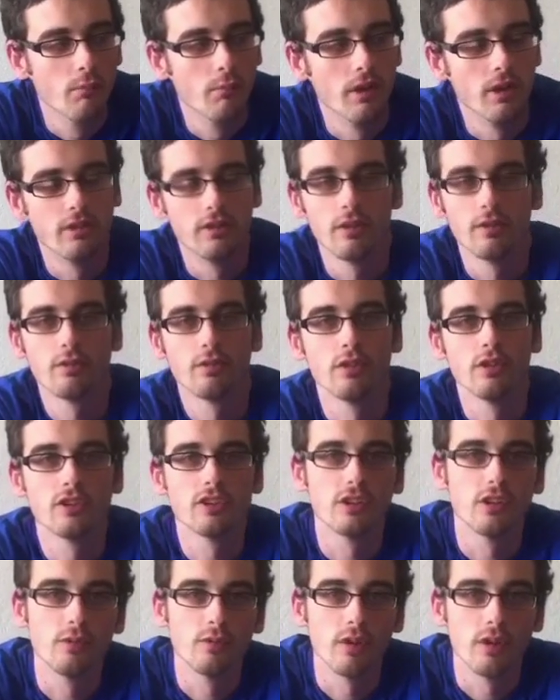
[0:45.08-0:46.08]
My
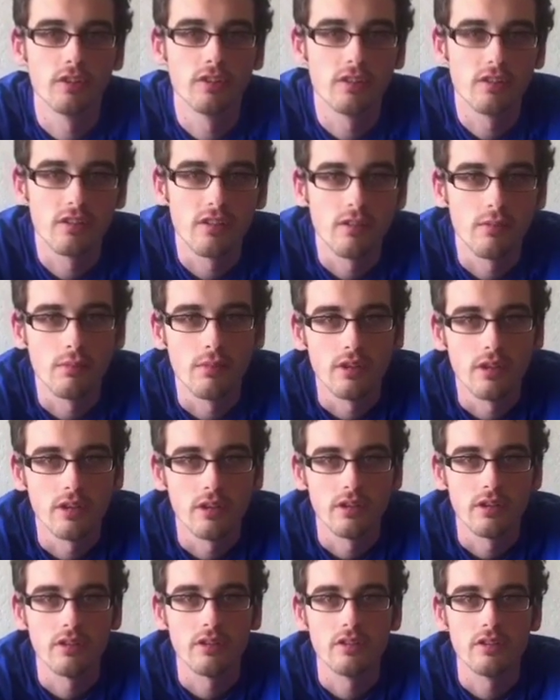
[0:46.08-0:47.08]
definition of racism
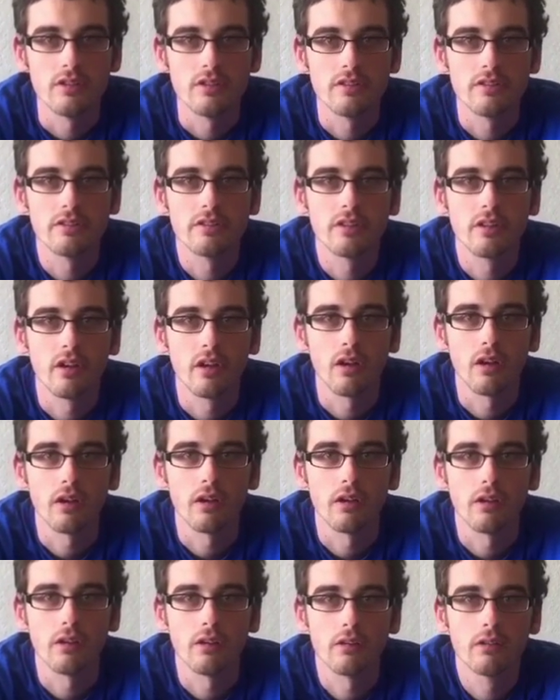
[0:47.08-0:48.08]
is
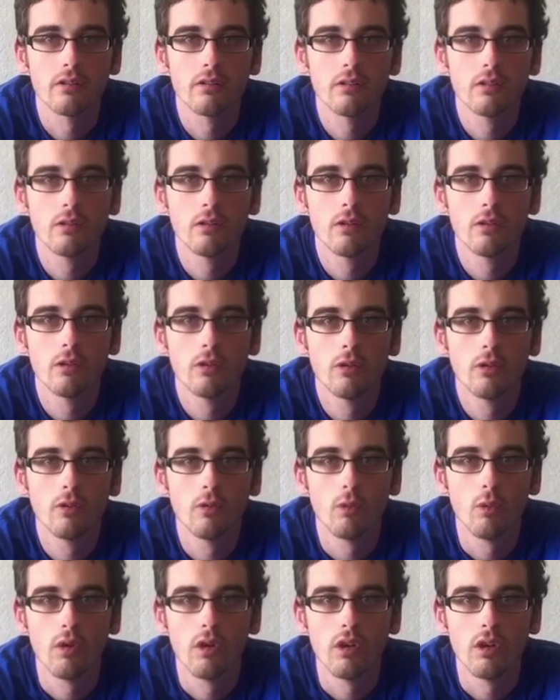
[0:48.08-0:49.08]

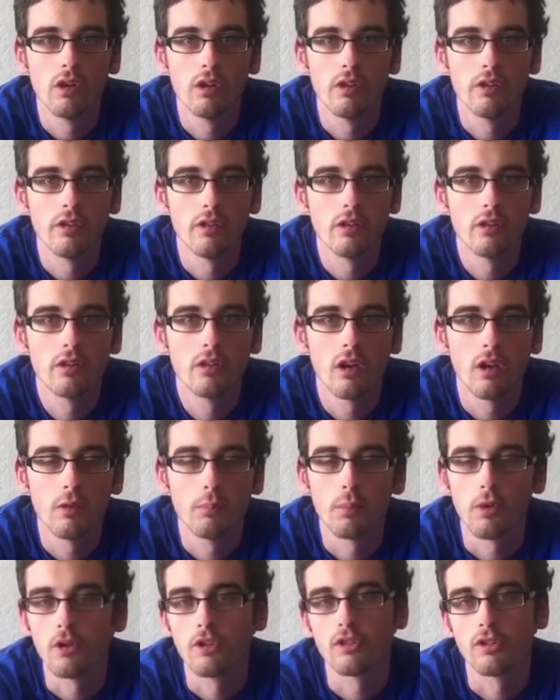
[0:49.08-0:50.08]
when a
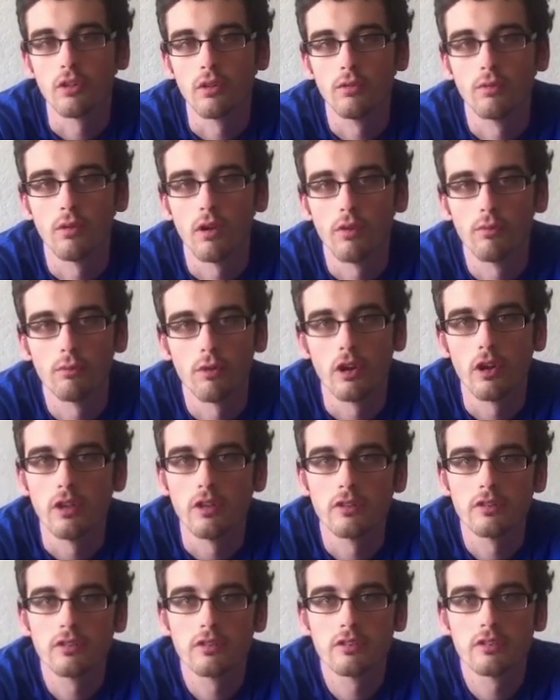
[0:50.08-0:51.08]
person of one
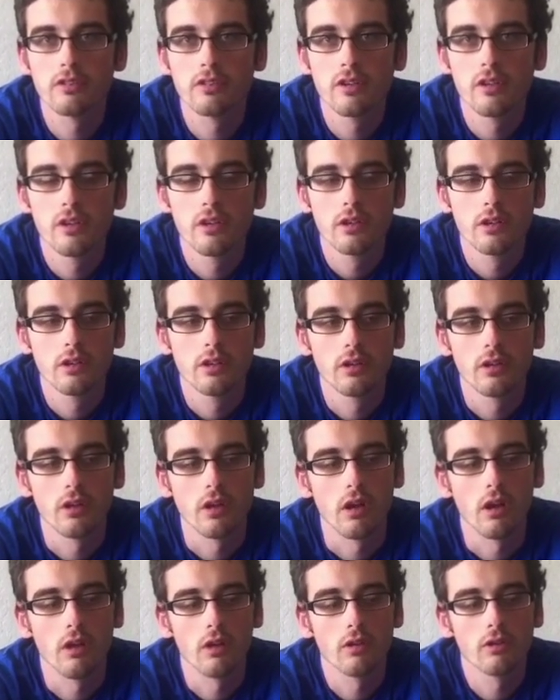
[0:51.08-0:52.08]
race
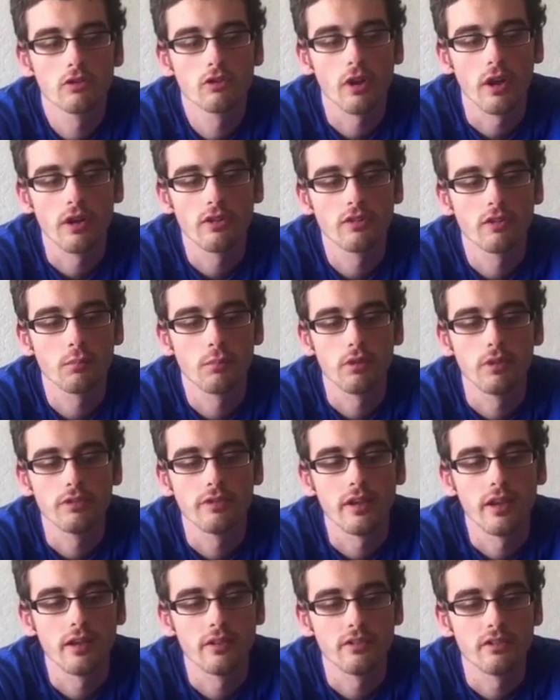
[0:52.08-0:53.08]
tries to
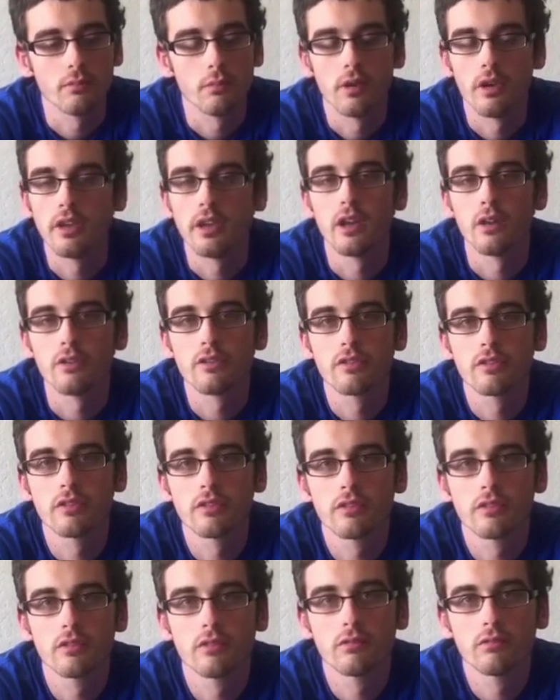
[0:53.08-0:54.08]
put down somebody
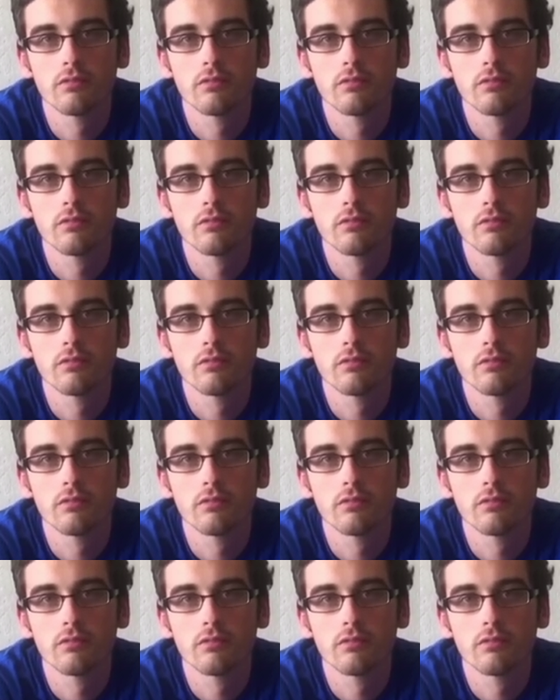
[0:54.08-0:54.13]
else